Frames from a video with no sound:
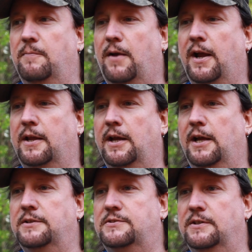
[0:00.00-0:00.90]
I
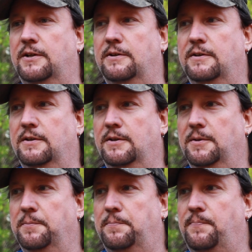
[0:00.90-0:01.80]
got
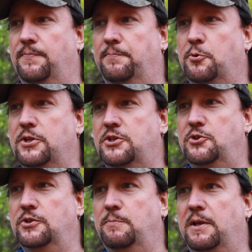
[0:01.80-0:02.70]
pretty
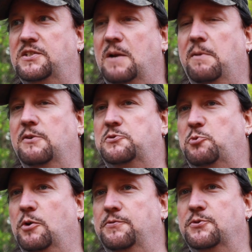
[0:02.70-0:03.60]
good. By the time I was
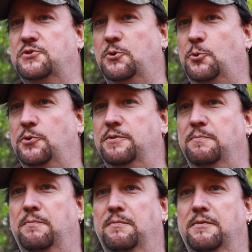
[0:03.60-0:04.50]
12 years old,
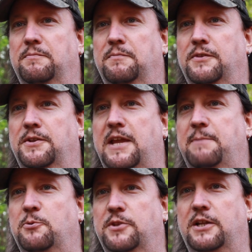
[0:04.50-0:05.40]
the
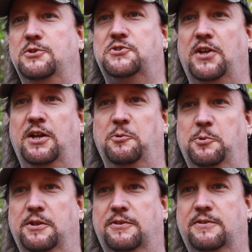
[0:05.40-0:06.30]
neighbor that I used to hunt
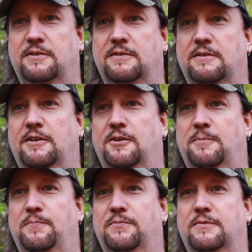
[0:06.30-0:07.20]
with
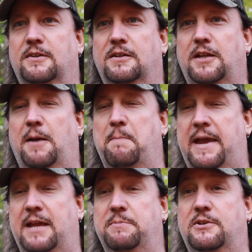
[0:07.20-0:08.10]
got
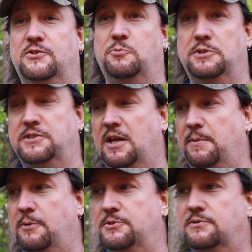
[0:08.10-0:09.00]
mad because one time he